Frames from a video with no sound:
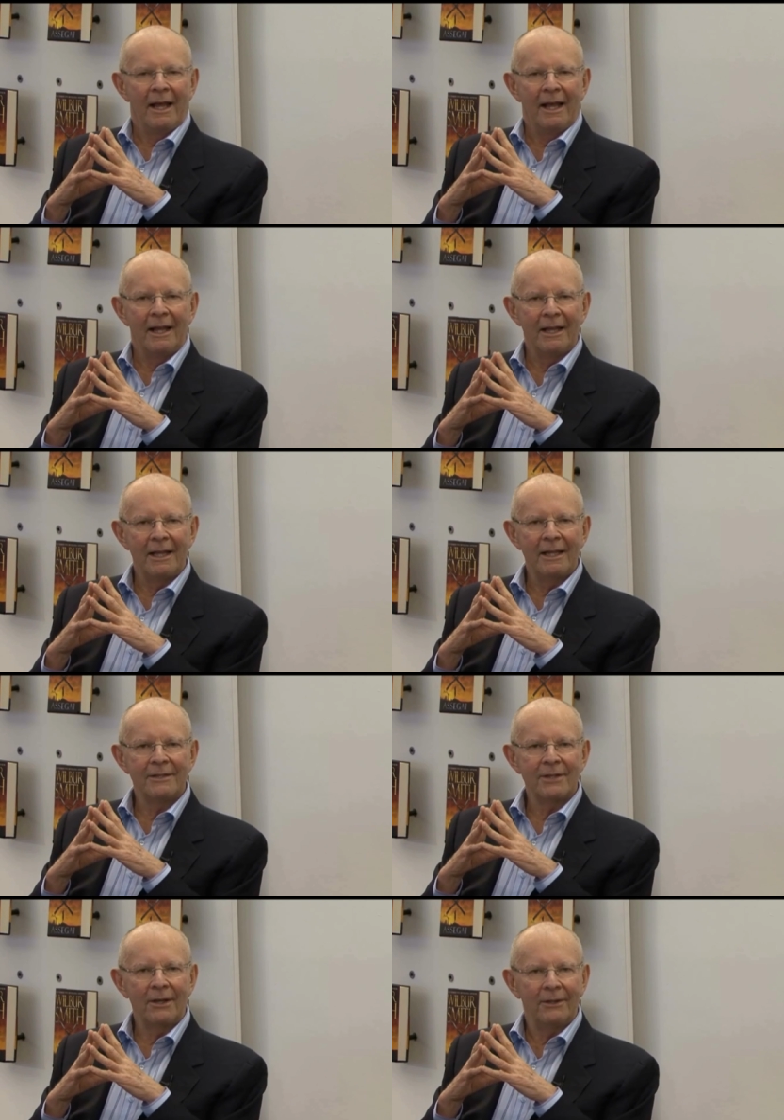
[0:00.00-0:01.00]
And
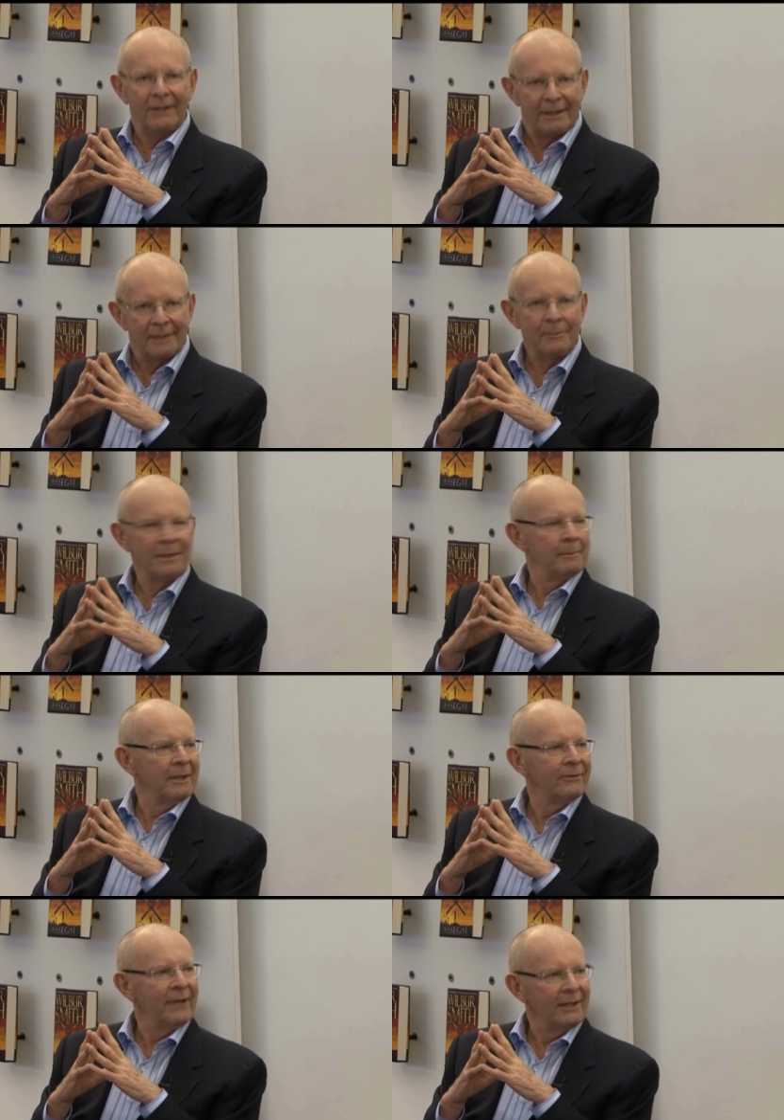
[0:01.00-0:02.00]
so he did me a
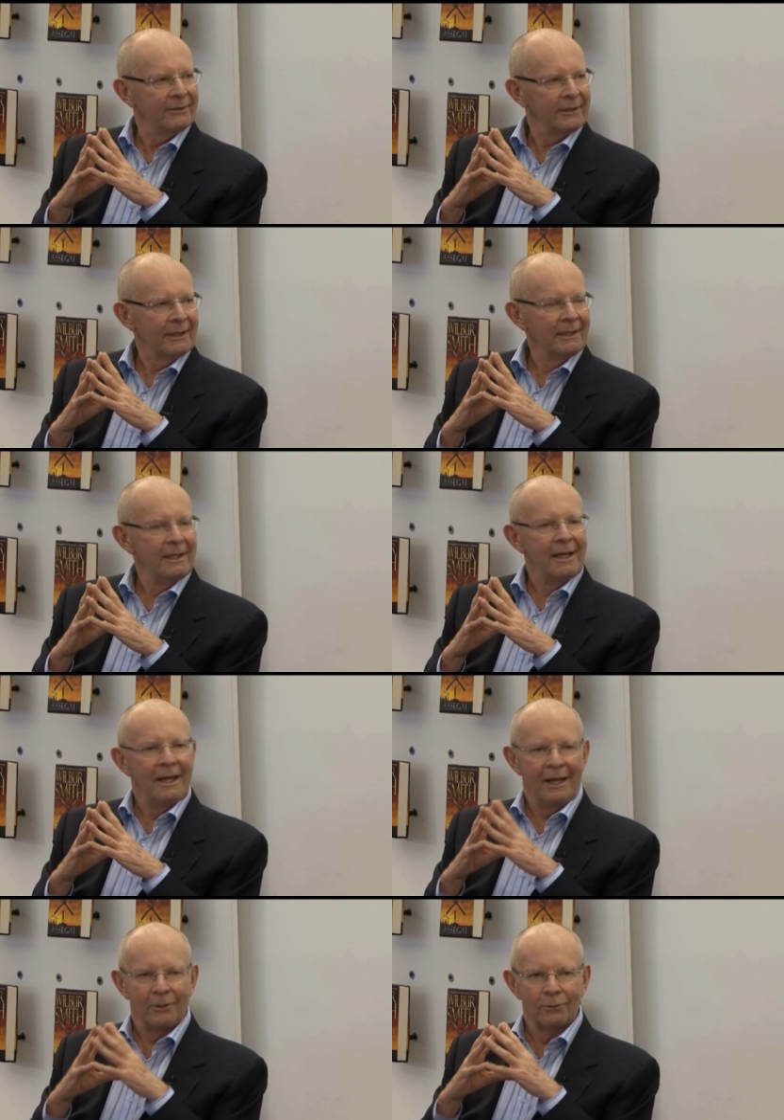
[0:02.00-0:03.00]
big favor there.
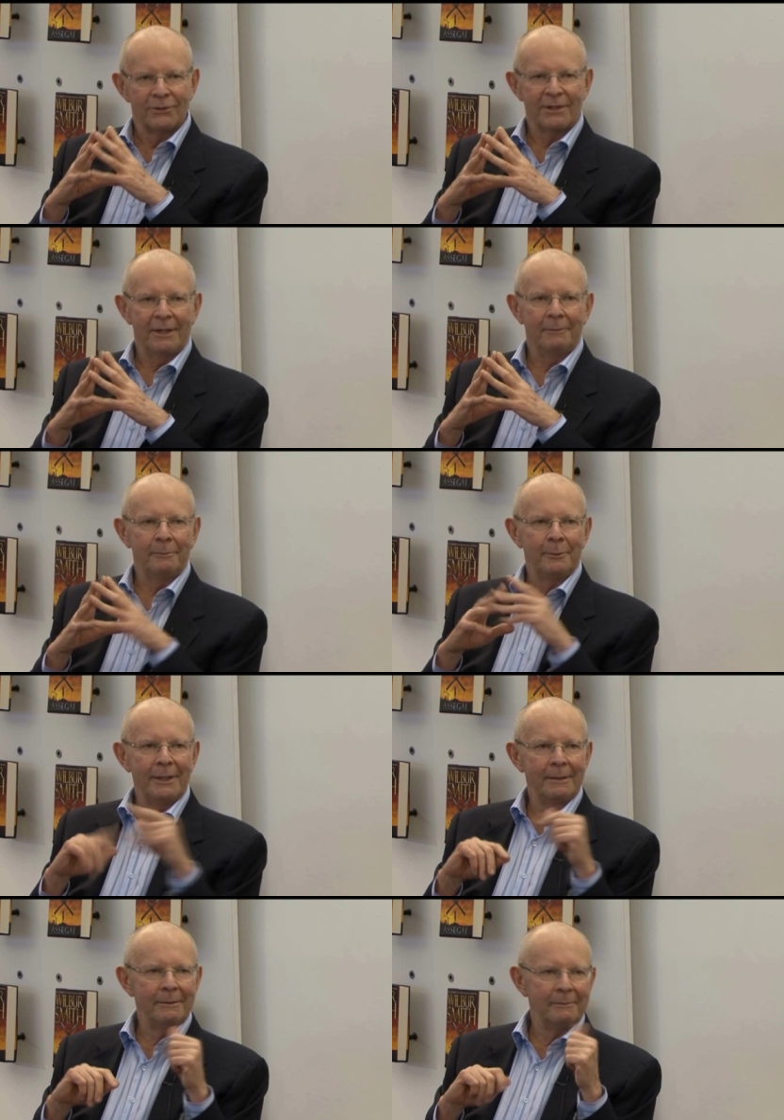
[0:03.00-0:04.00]
And also,
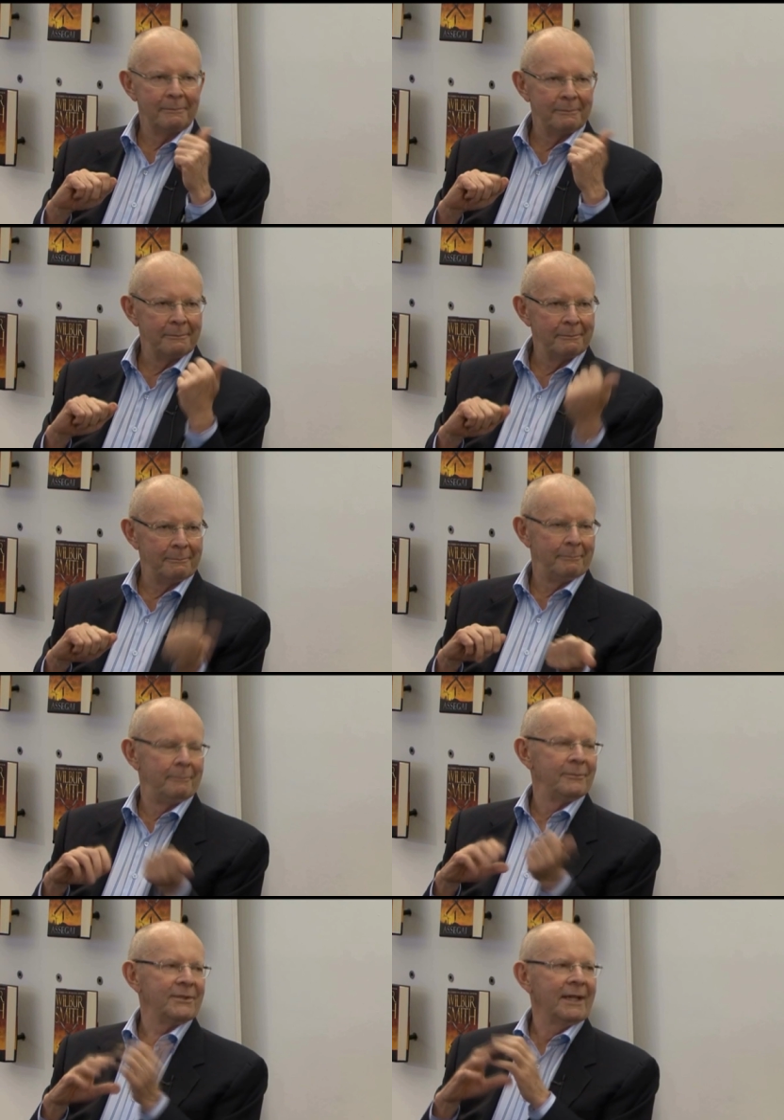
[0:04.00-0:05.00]
when
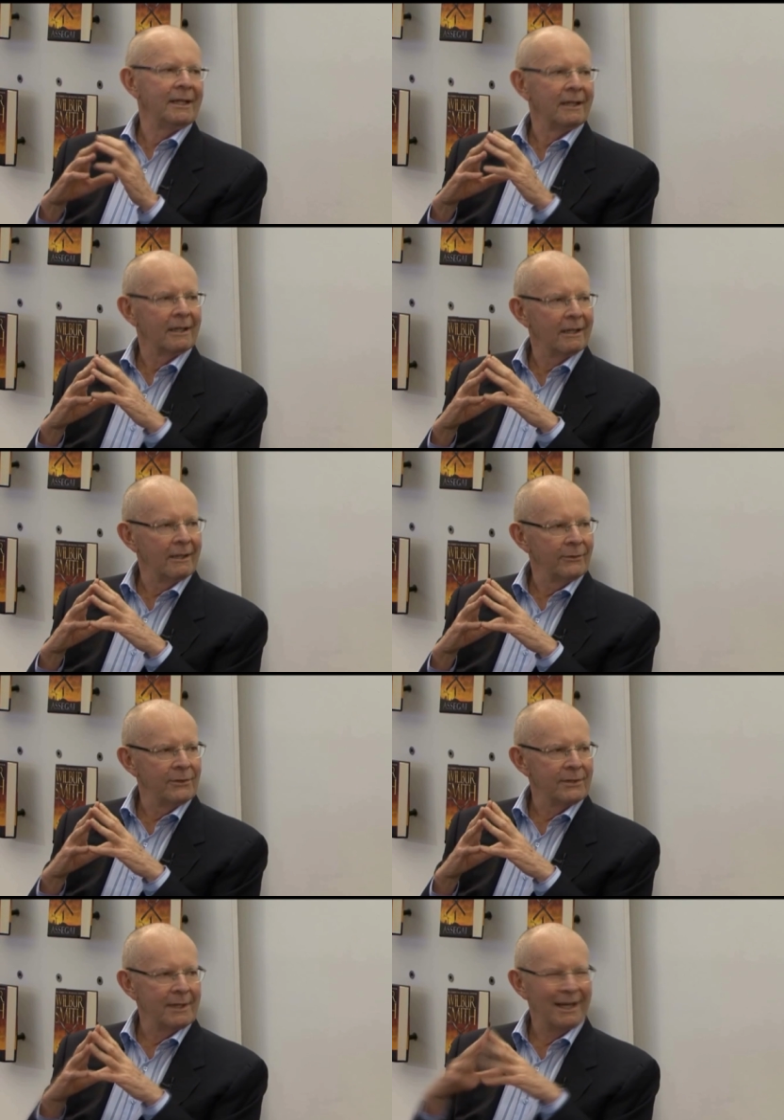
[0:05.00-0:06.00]
studying
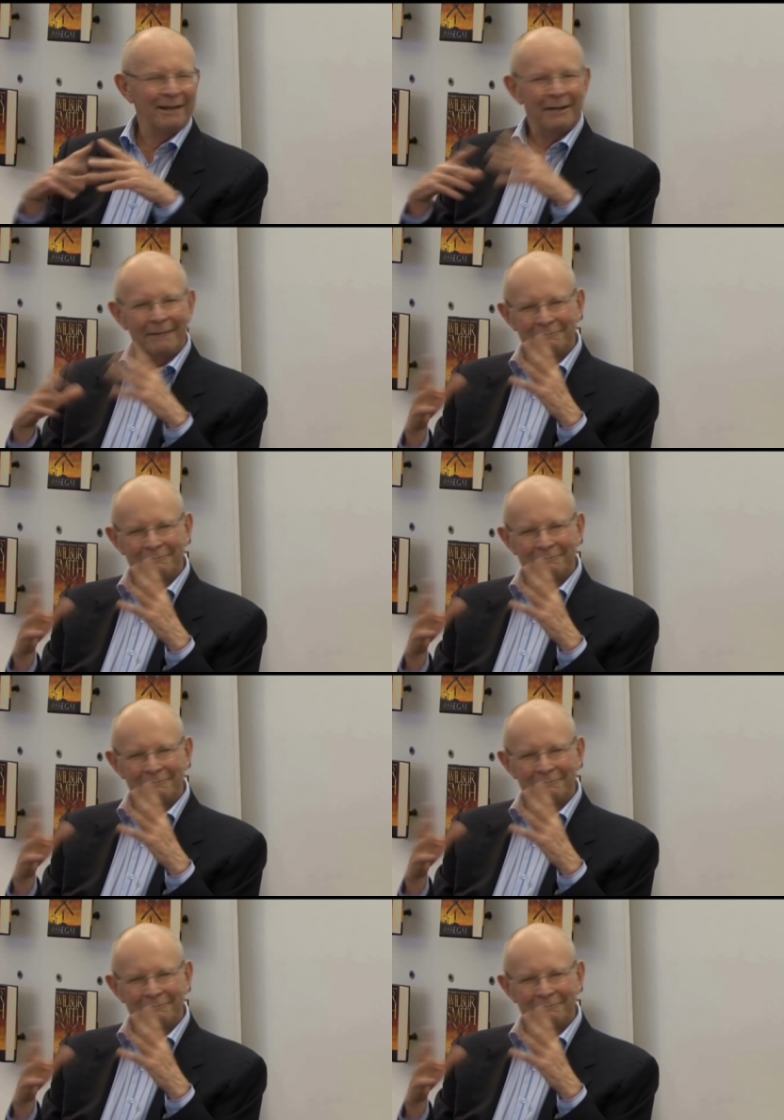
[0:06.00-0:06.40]
accountancy, I